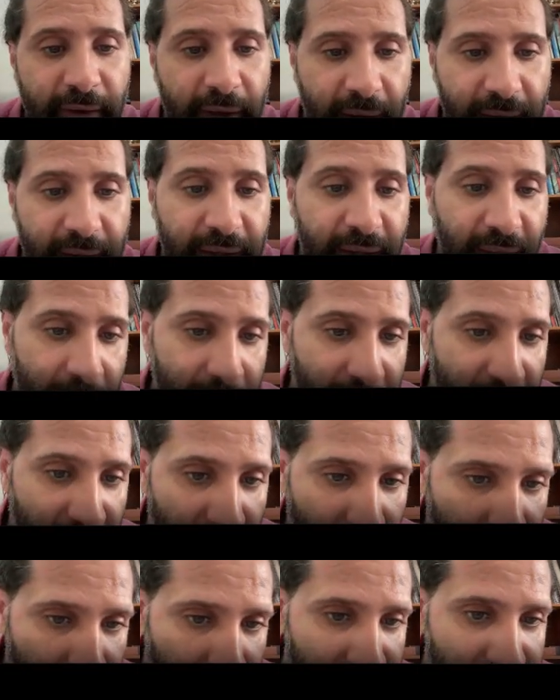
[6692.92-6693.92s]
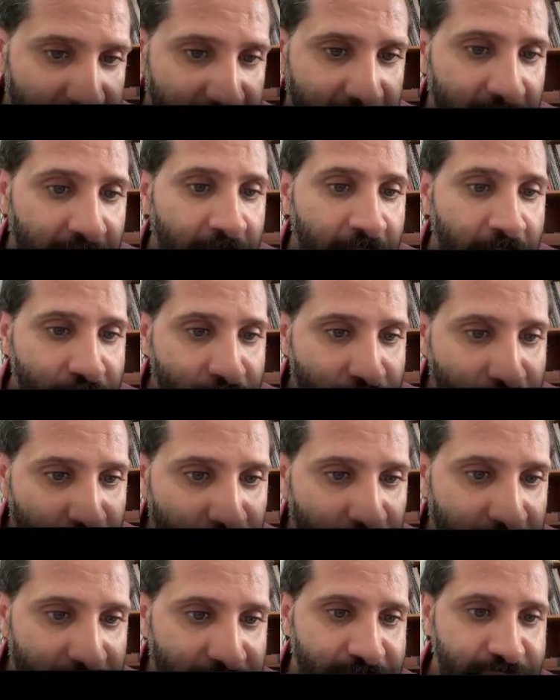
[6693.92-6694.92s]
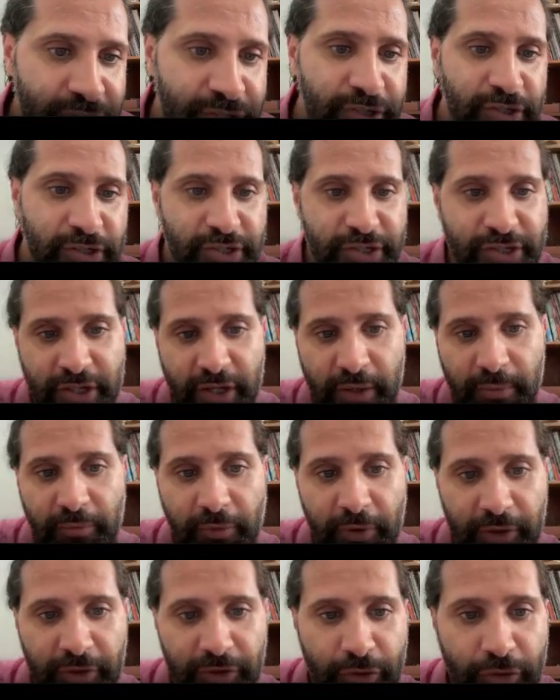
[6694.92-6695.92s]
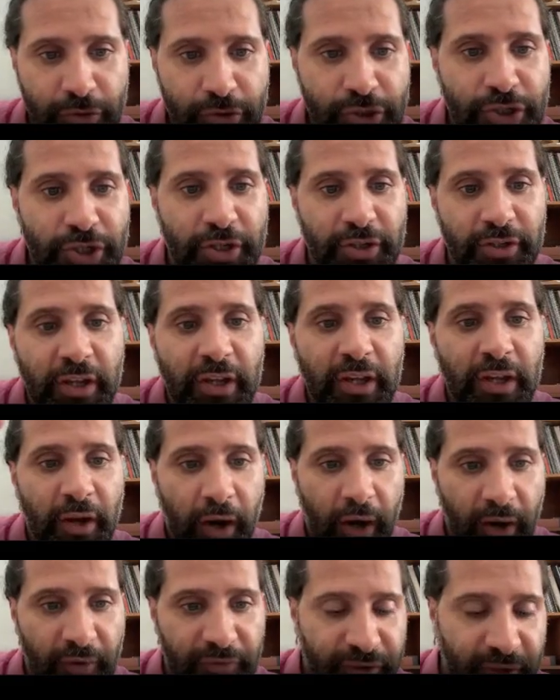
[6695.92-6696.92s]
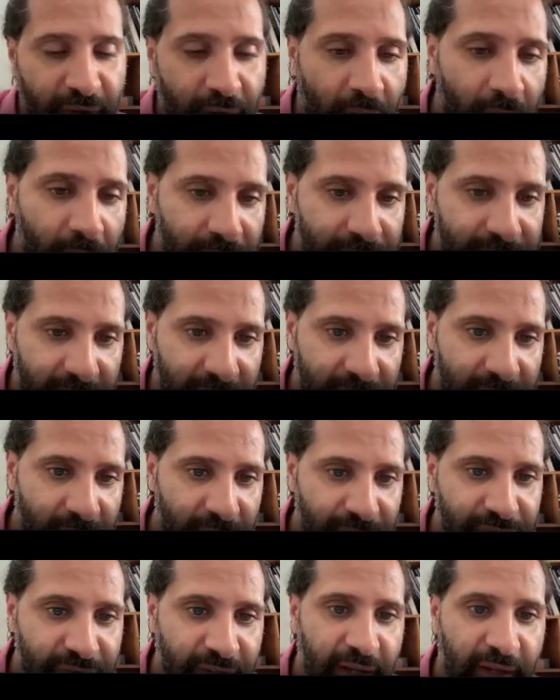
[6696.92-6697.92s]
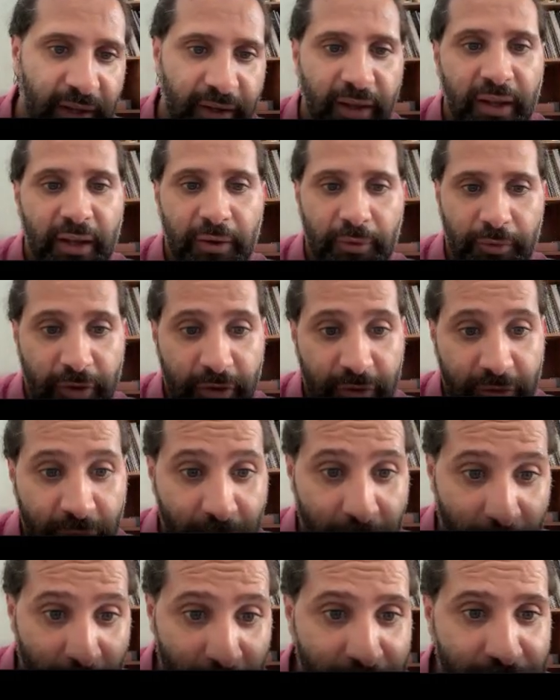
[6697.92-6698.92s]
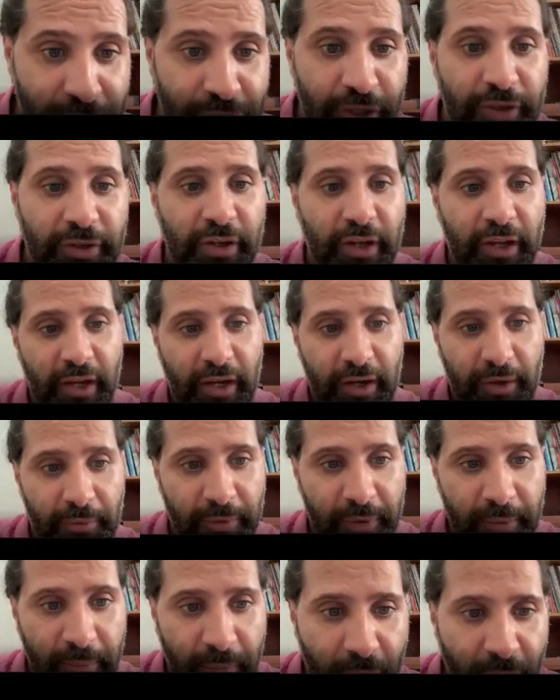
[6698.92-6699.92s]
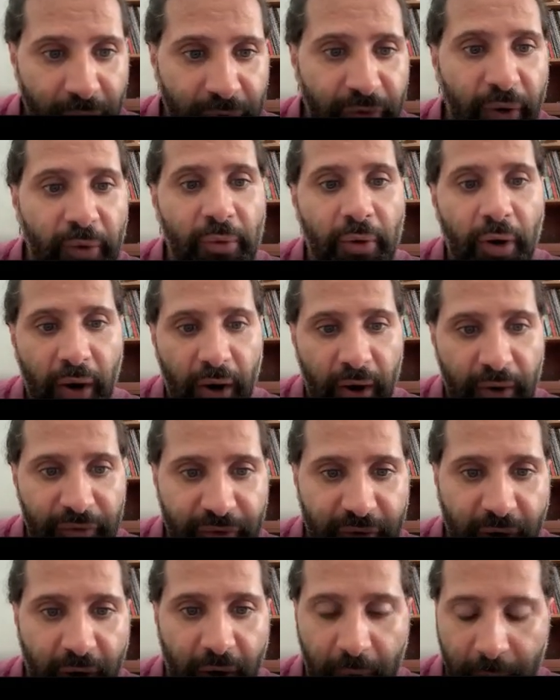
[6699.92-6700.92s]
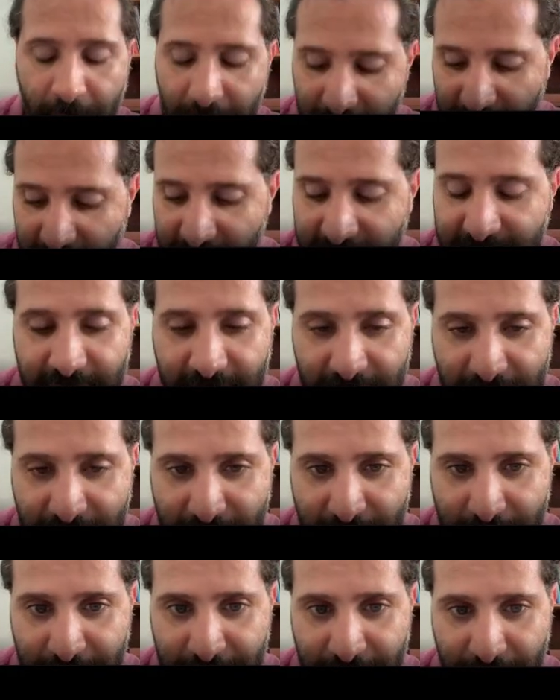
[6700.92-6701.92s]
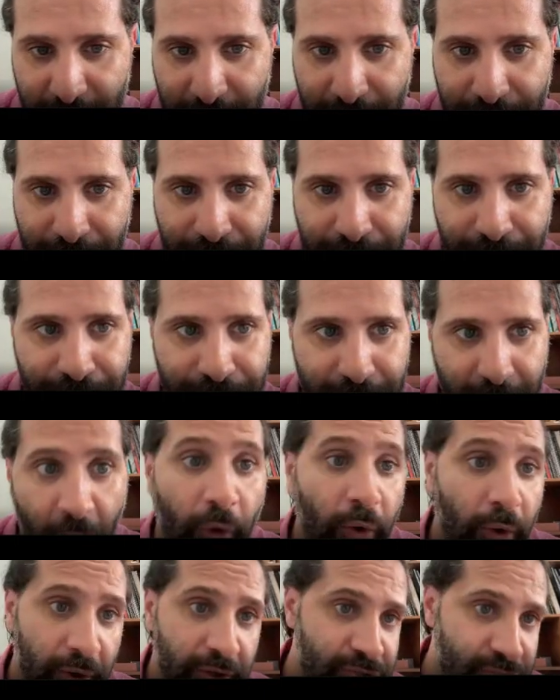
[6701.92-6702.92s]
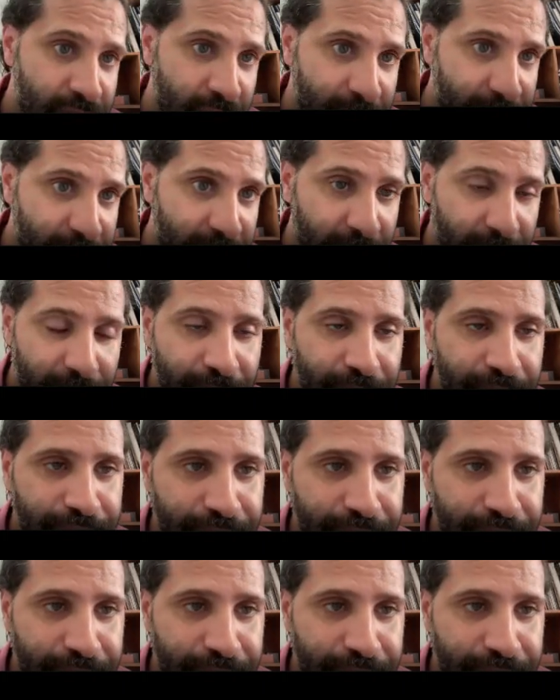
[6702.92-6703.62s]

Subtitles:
a Cambic horizon should register some reduction of the content of that, destruction and removal of carbonates and gypsum or gypsum.